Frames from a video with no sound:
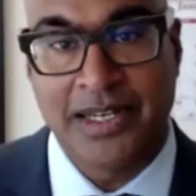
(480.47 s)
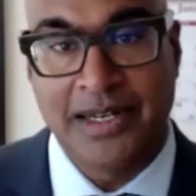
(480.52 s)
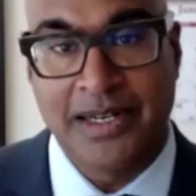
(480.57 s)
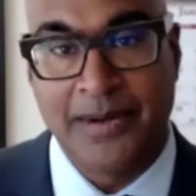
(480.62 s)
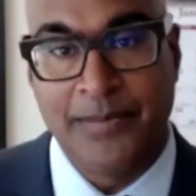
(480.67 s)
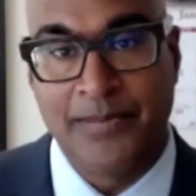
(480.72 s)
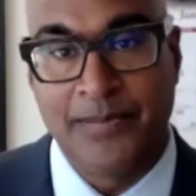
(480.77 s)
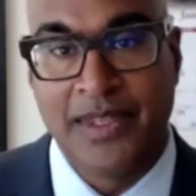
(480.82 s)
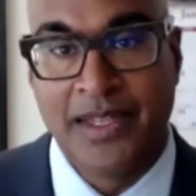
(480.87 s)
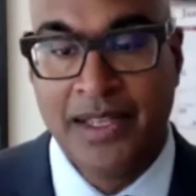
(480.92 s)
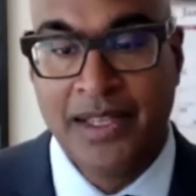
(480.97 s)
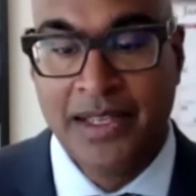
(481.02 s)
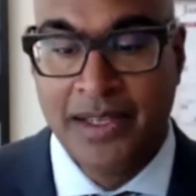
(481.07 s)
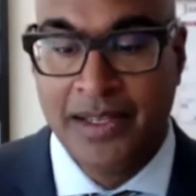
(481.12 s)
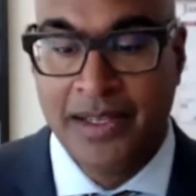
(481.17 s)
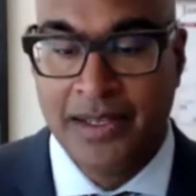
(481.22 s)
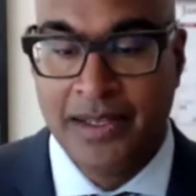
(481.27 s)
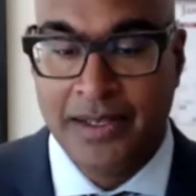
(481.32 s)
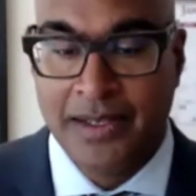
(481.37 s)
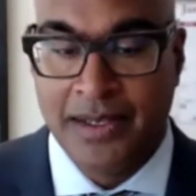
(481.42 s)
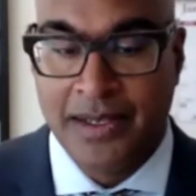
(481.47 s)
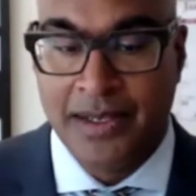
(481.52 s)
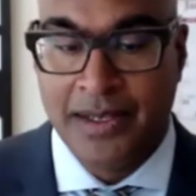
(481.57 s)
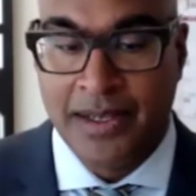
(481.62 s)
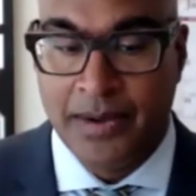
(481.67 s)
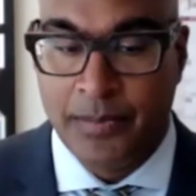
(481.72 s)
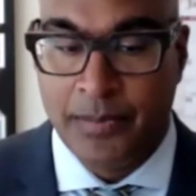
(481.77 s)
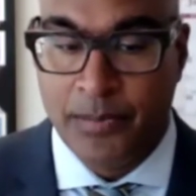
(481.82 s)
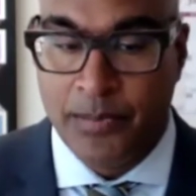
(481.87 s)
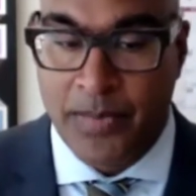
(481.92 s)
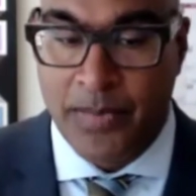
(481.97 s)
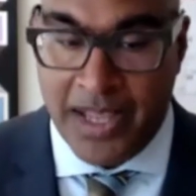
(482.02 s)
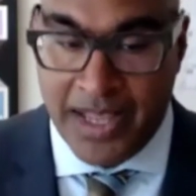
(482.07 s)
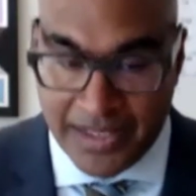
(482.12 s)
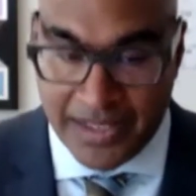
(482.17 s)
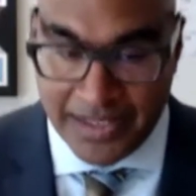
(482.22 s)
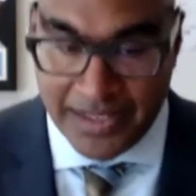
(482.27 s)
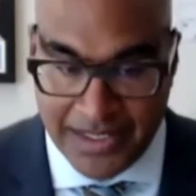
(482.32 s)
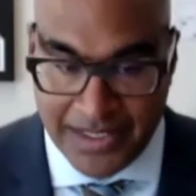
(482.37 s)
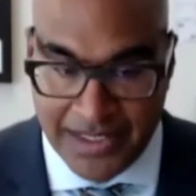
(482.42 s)
And
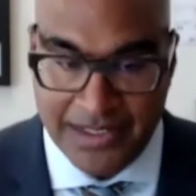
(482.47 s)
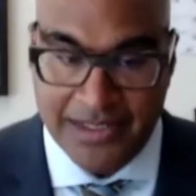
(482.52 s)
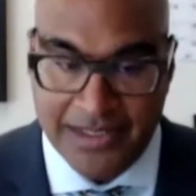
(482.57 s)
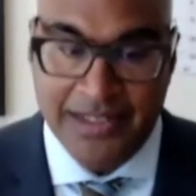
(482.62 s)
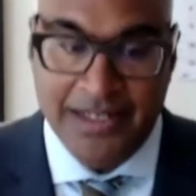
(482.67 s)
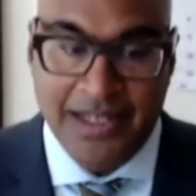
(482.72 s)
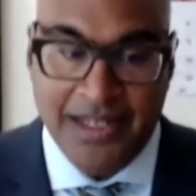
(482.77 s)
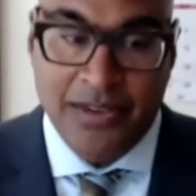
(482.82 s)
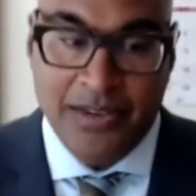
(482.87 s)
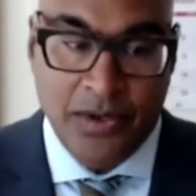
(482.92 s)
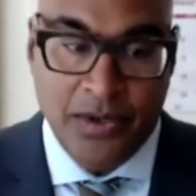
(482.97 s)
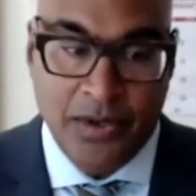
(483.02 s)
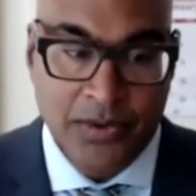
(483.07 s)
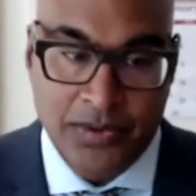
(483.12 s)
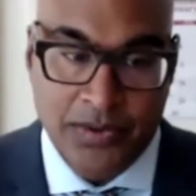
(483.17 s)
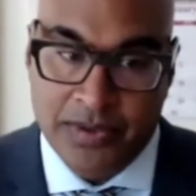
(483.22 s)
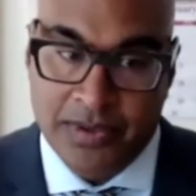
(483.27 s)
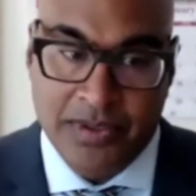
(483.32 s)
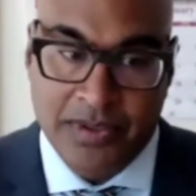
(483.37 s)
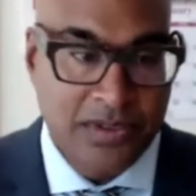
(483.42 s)
at the end of the day, though,